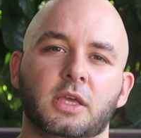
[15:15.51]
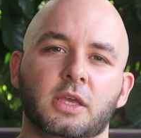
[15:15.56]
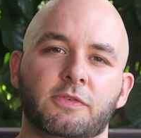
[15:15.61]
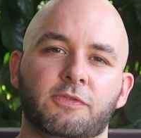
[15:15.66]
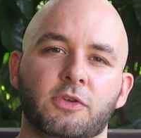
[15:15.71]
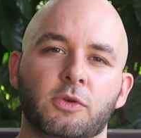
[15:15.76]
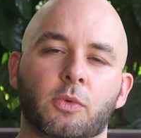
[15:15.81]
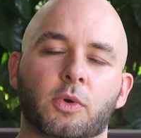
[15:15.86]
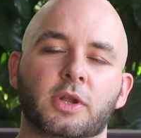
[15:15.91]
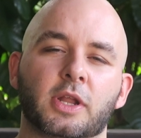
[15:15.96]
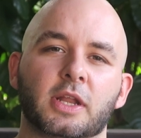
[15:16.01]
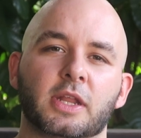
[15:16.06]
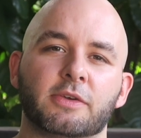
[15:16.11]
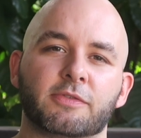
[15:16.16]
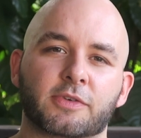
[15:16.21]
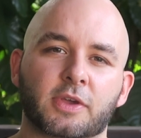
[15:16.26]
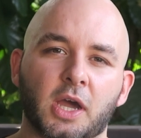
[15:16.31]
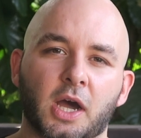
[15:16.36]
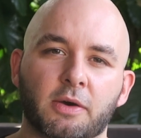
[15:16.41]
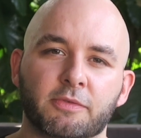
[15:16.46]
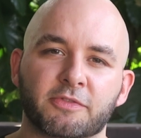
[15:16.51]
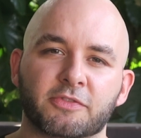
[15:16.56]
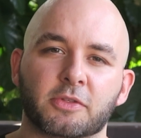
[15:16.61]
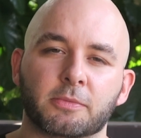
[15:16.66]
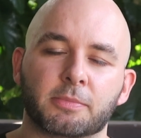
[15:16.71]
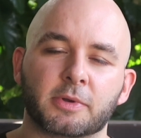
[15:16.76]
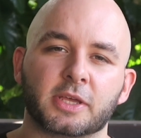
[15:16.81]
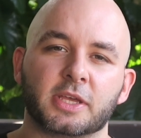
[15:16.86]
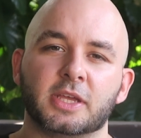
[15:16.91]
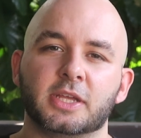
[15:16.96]
if you want to live
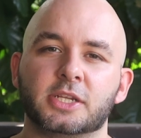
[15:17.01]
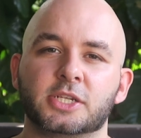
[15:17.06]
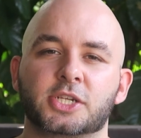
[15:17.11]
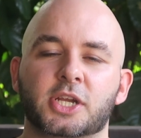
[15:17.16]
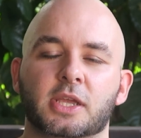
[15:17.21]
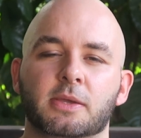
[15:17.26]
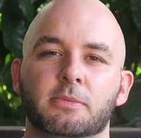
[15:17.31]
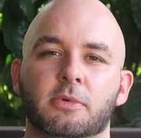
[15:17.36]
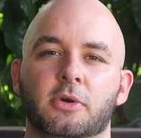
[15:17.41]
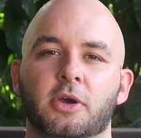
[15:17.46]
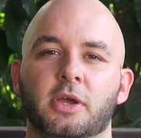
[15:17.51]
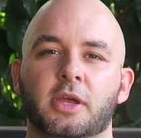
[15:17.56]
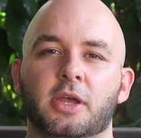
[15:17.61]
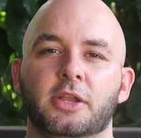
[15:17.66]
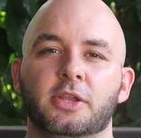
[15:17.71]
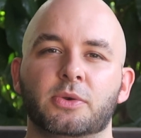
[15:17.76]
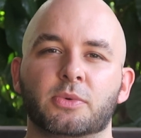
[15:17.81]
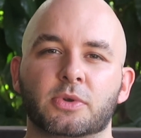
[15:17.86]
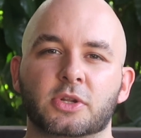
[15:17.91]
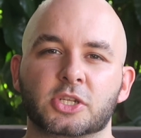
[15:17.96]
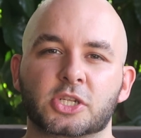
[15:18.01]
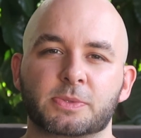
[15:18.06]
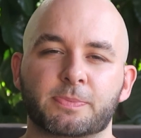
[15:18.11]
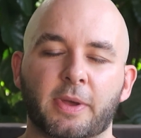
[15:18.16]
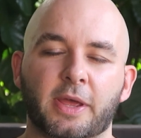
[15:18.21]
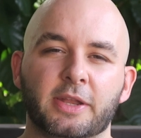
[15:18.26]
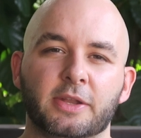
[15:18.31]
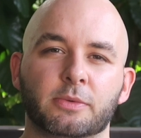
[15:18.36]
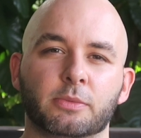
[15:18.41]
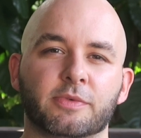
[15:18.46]
comfortably in Chiang Mai and you want to
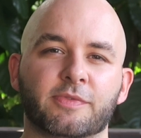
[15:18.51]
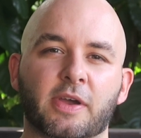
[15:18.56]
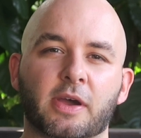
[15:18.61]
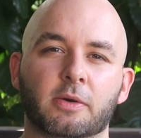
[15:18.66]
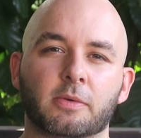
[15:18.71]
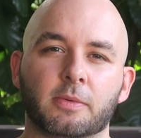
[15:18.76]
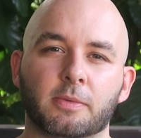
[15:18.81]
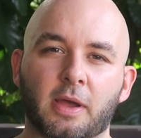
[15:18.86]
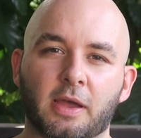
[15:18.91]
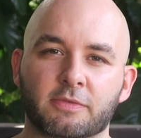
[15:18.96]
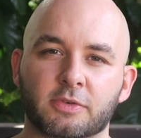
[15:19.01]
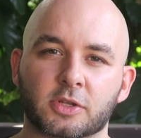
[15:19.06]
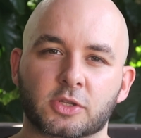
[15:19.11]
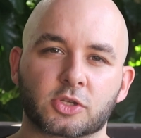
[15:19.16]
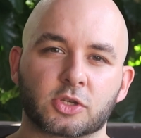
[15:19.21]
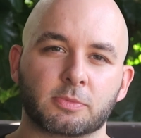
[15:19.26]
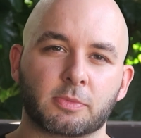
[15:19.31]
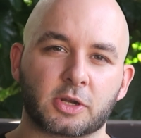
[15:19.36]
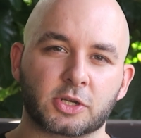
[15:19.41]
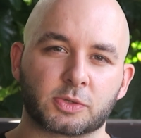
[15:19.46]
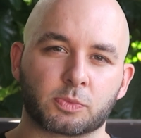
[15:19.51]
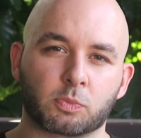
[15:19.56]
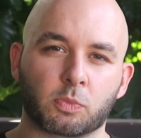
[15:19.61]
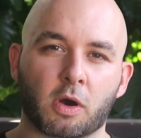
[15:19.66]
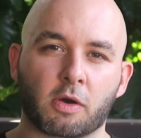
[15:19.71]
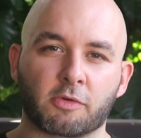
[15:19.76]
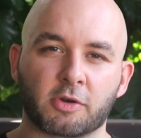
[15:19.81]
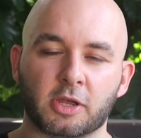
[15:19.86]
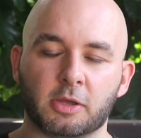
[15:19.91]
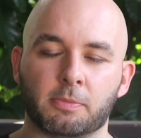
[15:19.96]
spend without having too much
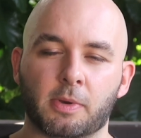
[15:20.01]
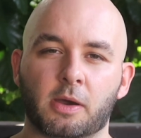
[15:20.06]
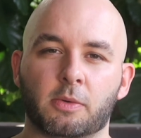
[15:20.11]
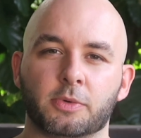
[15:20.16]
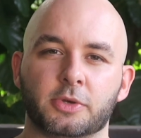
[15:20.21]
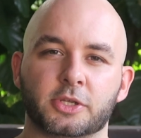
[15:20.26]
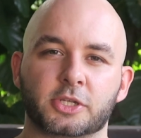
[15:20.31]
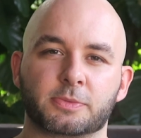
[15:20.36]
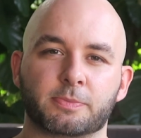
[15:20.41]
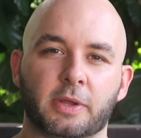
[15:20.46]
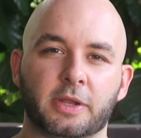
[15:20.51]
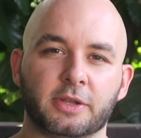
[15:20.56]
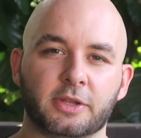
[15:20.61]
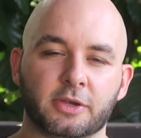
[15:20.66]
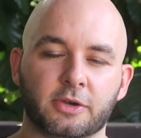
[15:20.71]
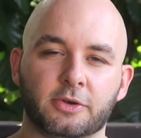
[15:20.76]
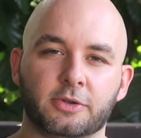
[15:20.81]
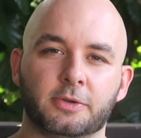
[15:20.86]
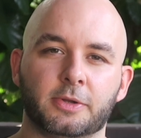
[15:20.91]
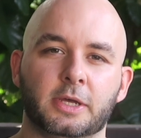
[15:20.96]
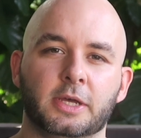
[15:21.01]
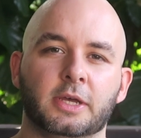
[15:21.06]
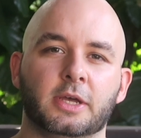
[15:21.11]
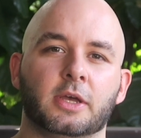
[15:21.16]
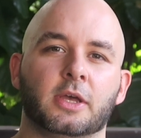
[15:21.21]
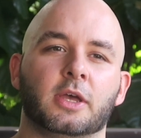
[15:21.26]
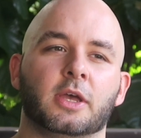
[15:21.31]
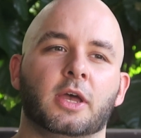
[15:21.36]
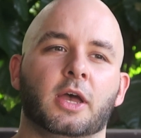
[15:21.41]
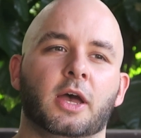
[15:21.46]
worry about what you're spending on,
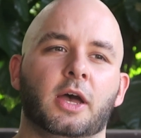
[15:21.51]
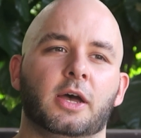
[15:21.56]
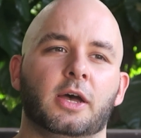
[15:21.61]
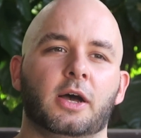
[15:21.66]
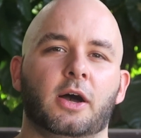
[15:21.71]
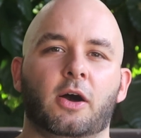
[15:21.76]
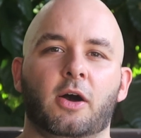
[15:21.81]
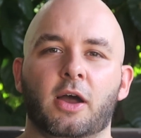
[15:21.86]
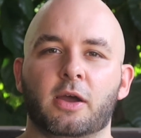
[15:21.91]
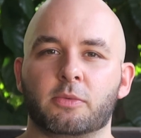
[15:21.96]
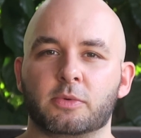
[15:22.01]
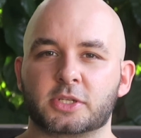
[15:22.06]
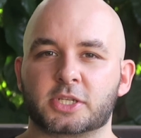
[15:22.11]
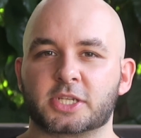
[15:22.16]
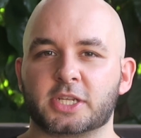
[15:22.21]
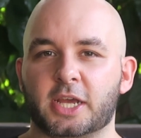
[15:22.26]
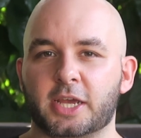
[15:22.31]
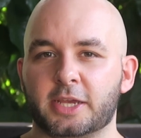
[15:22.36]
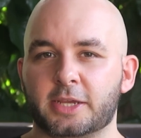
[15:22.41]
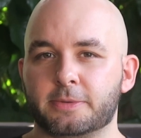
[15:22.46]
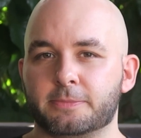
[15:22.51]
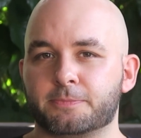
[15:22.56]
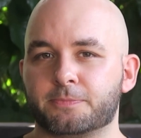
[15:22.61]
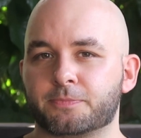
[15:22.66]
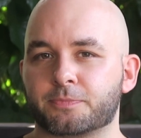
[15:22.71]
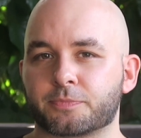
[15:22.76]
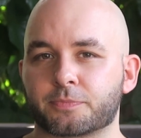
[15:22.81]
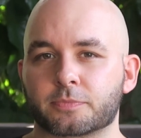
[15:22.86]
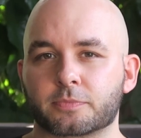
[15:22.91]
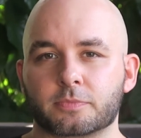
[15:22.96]
I would say
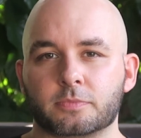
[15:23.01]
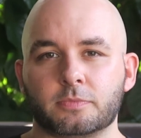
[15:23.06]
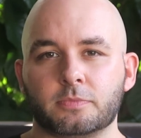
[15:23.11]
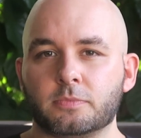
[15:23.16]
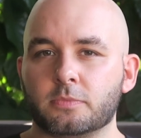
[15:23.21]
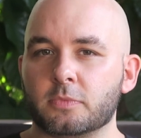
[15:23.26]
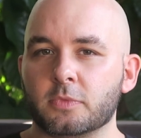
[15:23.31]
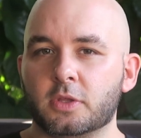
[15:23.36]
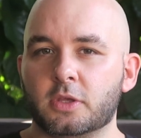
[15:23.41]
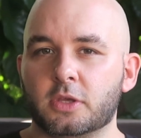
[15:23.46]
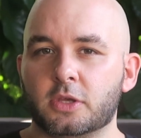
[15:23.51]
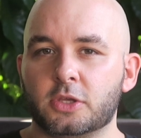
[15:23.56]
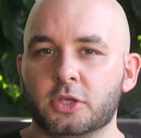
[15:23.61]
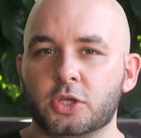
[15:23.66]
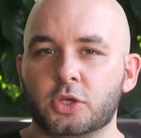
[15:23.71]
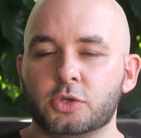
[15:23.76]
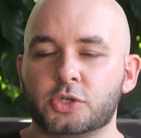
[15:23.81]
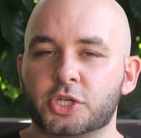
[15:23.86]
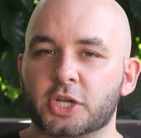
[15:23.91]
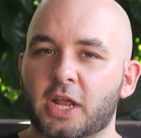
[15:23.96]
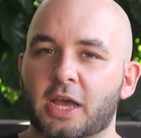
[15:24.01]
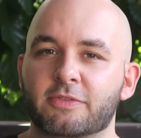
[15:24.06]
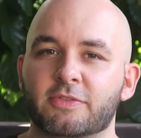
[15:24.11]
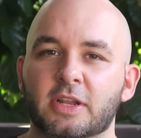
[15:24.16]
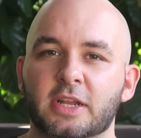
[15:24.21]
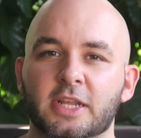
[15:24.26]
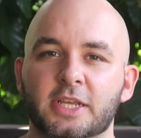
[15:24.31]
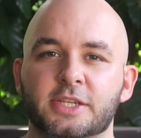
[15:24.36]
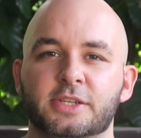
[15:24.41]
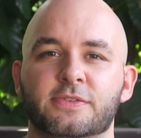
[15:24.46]
you should have
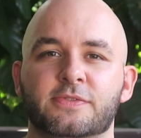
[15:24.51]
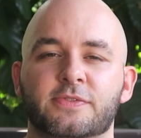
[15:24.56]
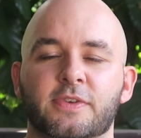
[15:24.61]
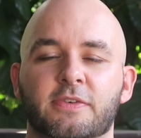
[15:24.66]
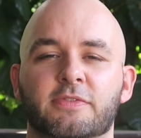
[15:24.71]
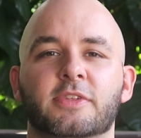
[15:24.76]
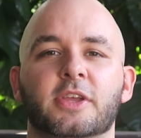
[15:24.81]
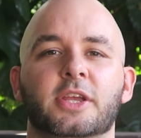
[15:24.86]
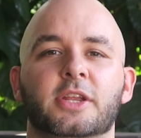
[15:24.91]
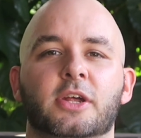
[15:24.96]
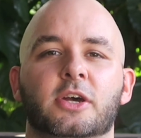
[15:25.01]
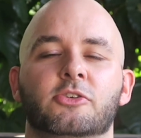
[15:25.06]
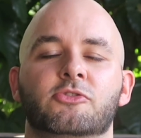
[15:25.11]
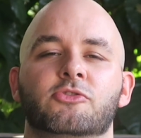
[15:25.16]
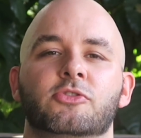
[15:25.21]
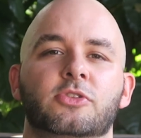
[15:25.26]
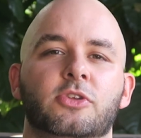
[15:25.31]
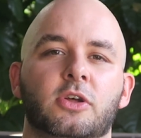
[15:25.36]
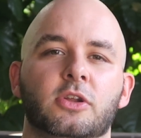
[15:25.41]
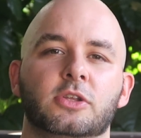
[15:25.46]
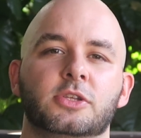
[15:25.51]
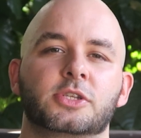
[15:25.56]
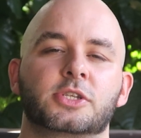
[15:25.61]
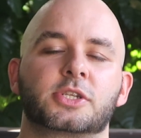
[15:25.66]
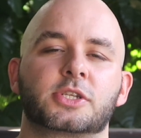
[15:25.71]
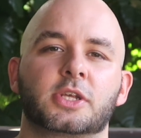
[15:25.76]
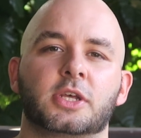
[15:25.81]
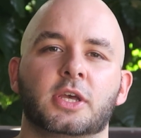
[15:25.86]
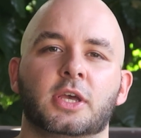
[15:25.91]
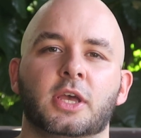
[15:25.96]
at least
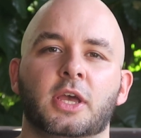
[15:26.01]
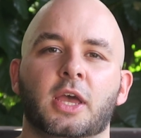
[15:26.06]
$1,500.